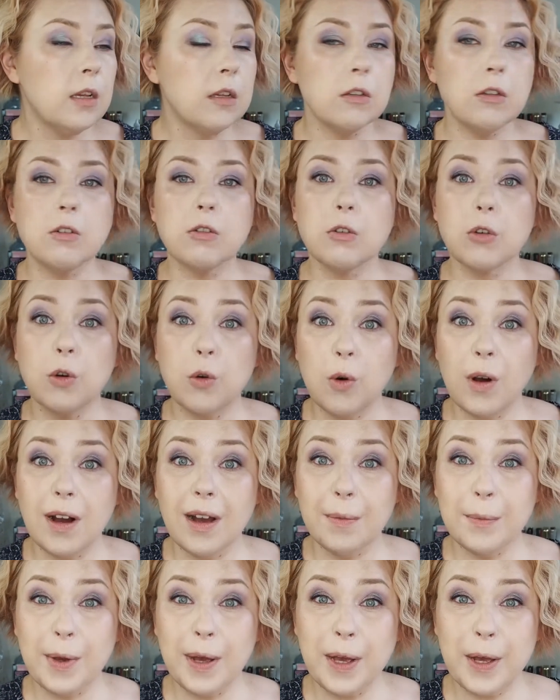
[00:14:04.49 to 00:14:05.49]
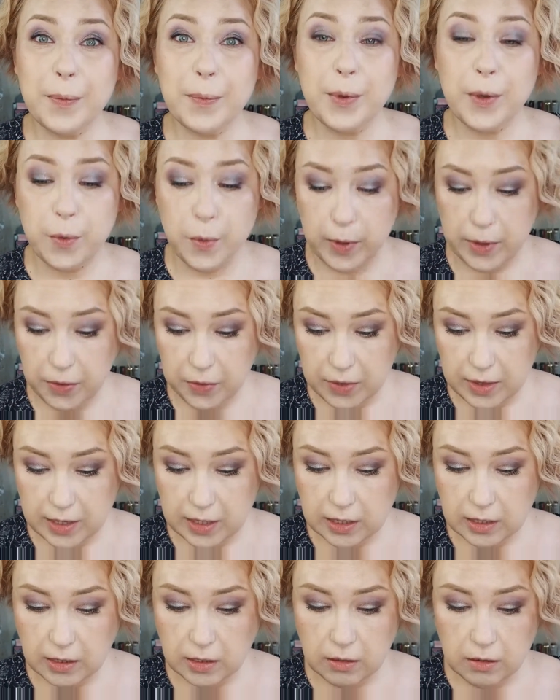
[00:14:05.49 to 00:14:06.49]
So I'm happy with
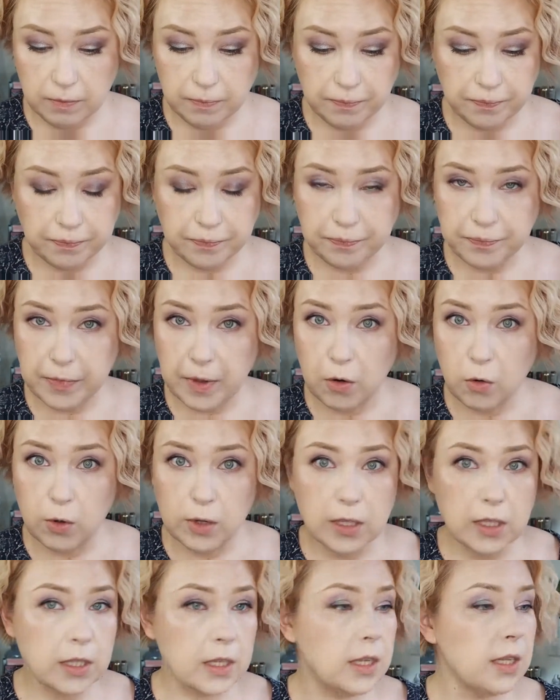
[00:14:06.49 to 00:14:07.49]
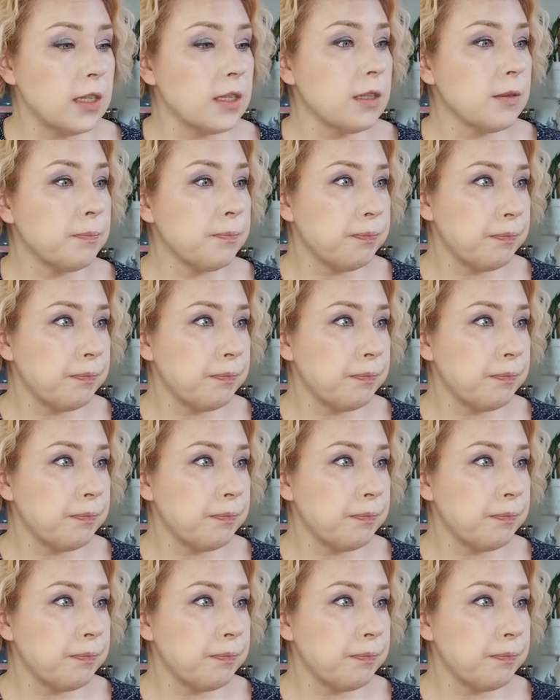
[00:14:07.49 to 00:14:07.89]
this result.